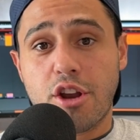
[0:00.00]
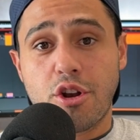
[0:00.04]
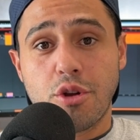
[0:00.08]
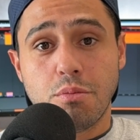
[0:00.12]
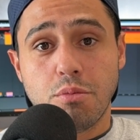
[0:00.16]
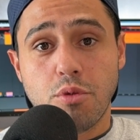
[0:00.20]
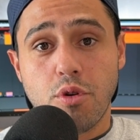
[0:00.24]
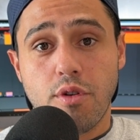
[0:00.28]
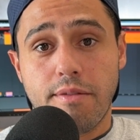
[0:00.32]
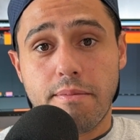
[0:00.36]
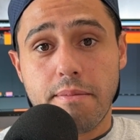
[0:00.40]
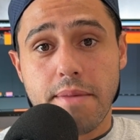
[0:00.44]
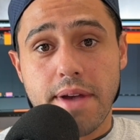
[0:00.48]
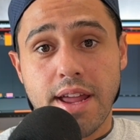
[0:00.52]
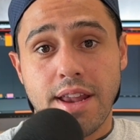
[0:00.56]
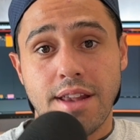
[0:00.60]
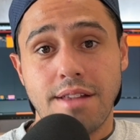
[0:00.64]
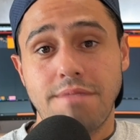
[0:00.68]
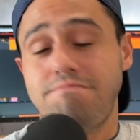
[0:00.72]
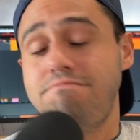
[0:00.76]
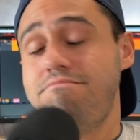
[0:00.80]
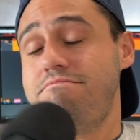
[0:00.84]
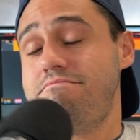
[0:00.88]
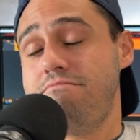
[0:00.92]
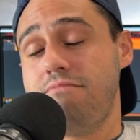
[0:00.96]
movement,
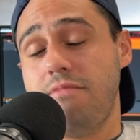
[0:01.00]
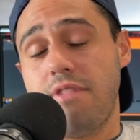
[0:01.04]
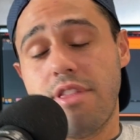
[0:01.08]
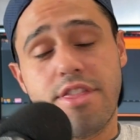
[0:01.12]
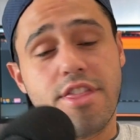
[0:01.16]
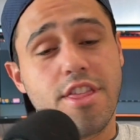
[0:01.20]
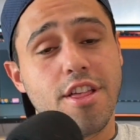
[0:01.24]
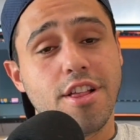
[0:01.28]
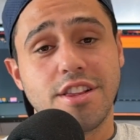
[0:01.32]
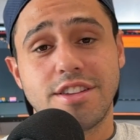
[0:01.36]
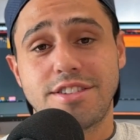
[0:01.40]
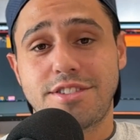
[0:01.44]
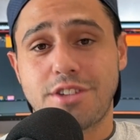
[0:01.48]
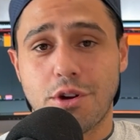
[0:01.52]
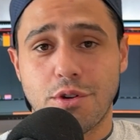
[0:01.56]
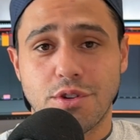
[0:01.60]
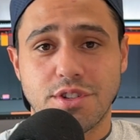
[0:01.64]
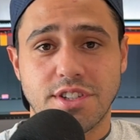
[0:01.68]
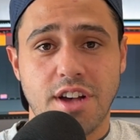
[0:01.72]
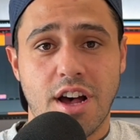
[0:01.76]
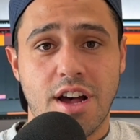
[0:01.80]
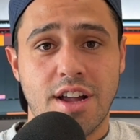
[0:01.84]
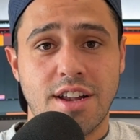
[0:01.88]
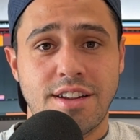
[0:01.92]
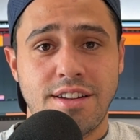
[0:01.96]
the list goes
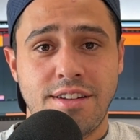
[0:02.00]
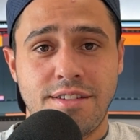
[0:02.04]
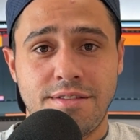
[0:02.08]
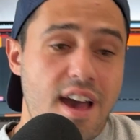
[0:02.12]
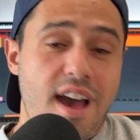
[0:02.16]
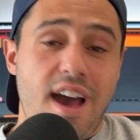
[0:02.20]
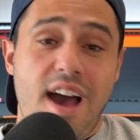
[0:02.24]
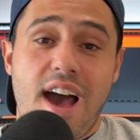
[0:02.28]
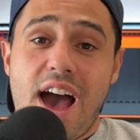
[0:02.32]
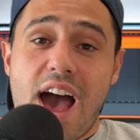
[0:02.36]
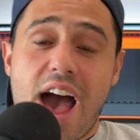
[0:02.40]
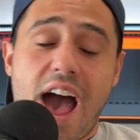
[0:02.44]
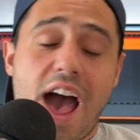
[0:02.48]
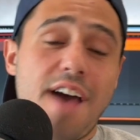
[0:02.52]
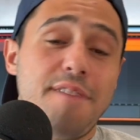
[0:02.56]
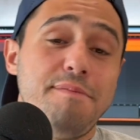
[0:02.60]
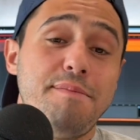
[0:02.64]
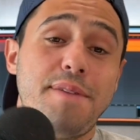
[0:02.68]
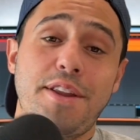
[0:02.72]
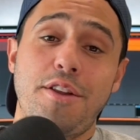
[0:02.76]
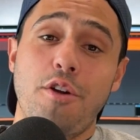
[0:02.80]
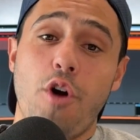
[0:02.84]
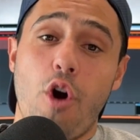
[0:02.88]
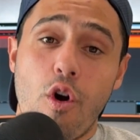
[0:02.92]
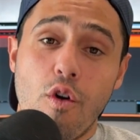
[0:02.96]
on. I've
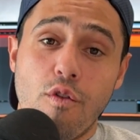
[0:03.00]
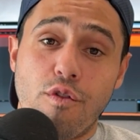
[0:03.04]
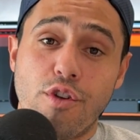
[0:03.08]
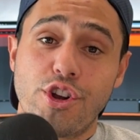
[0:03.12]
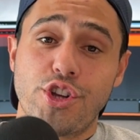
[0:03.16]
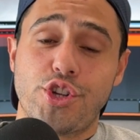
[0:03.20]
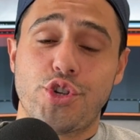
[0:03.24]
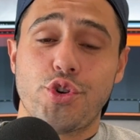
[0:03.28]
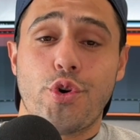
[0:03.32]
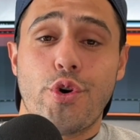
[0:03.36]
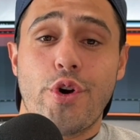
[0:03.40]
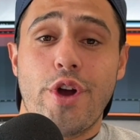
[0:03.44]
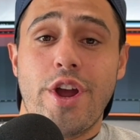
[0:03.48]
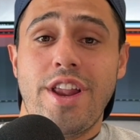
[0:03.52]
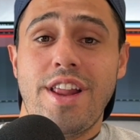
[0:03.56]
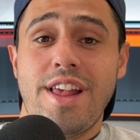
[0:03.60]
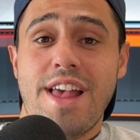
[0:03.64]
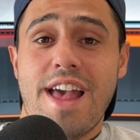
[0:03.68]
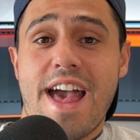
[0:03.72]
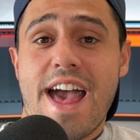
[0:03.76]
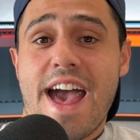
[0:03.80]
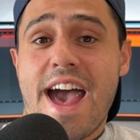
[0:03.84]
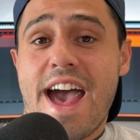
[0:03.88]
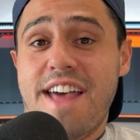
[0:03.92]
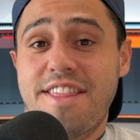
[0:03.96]
been overjoyed
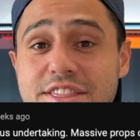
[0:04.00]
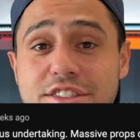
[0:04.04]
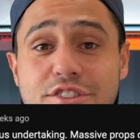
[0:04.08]
at the